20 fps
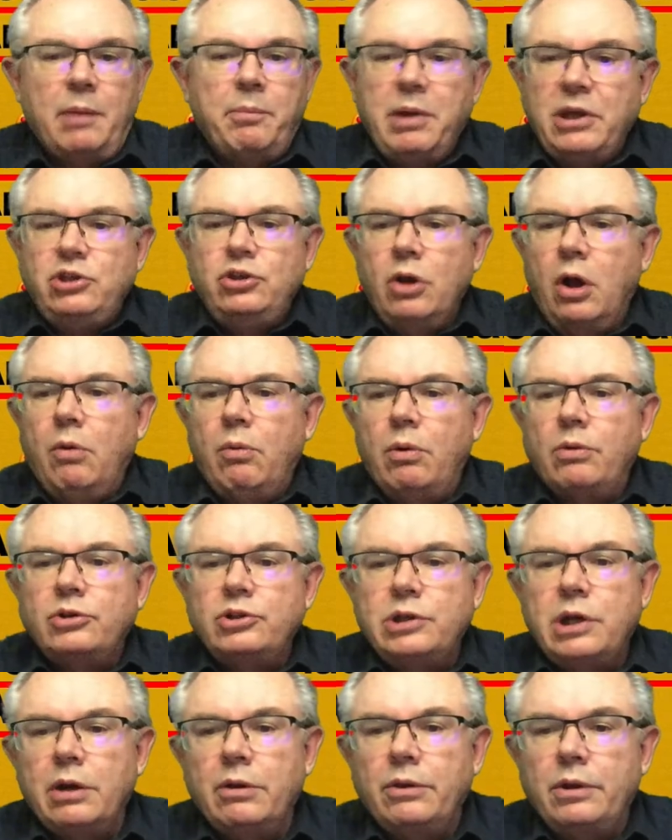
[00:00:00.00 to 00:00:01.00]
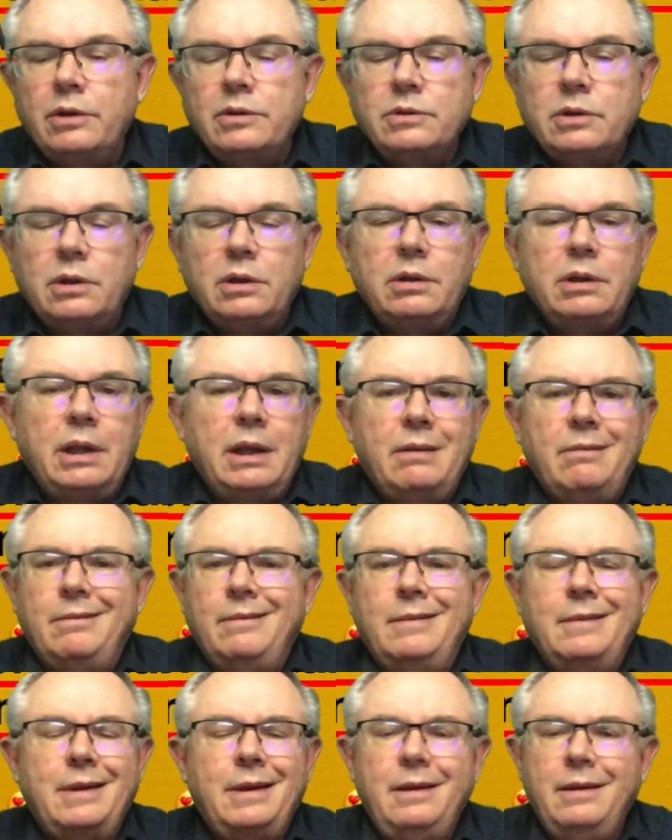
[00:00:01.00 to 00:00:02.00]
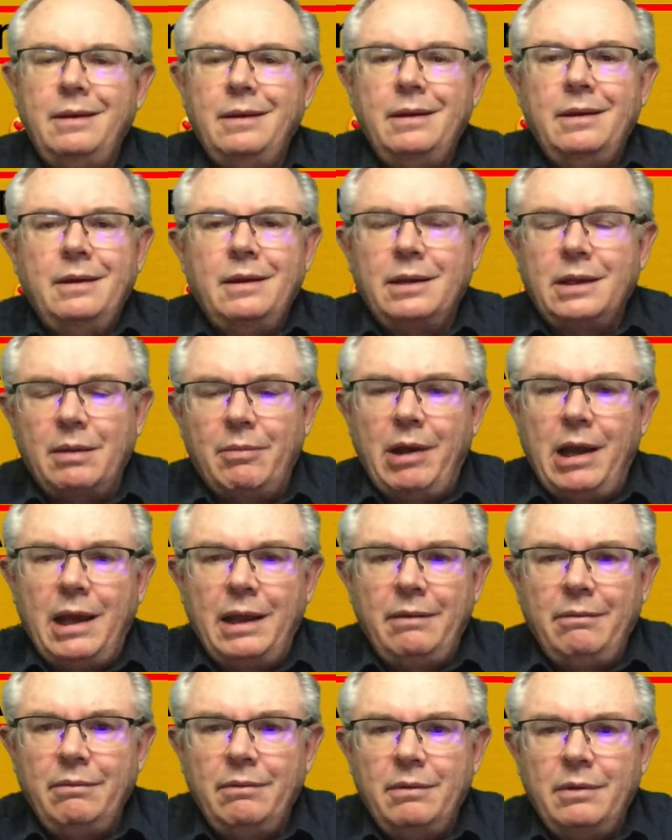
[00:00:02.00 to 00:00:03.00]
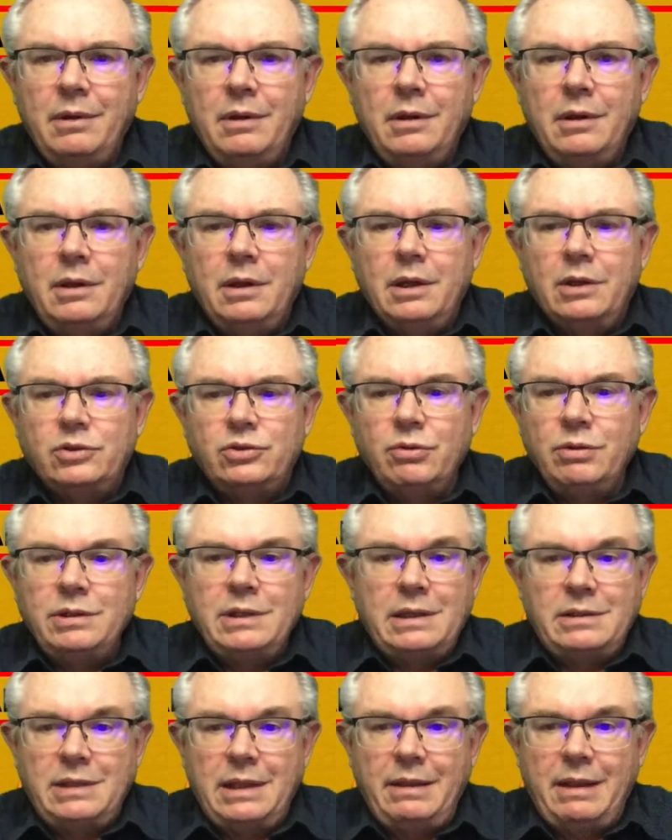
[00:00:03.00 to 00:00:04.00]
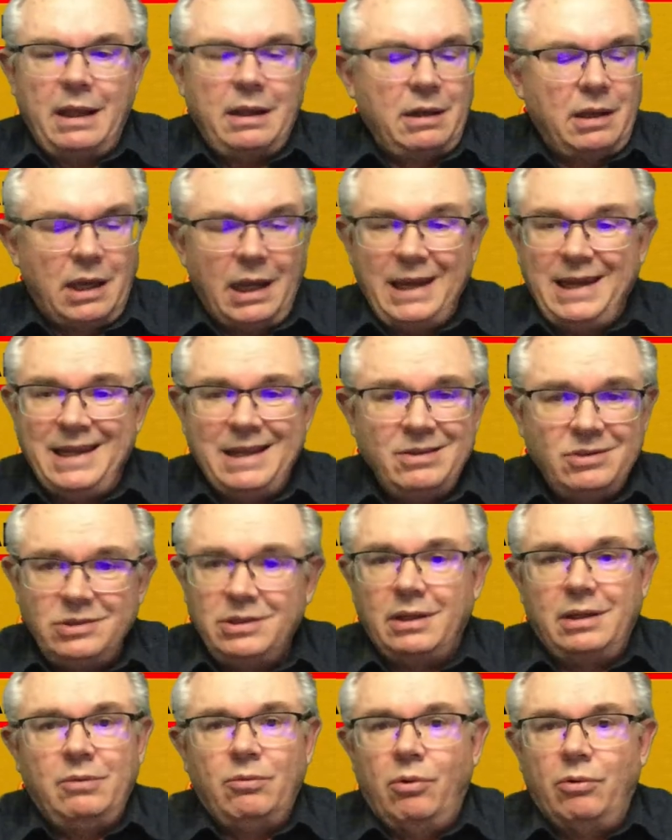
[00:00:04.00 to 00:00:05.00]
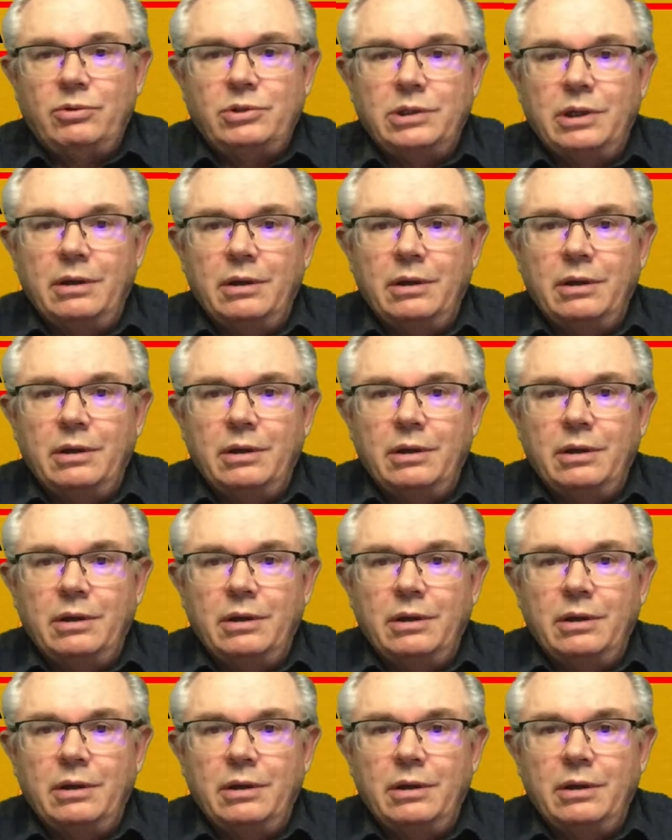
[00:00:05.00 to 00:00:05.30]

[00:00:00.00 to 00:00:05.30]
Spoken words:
bet you all won't share this. And come on. As soon as they say that, I instantly won't share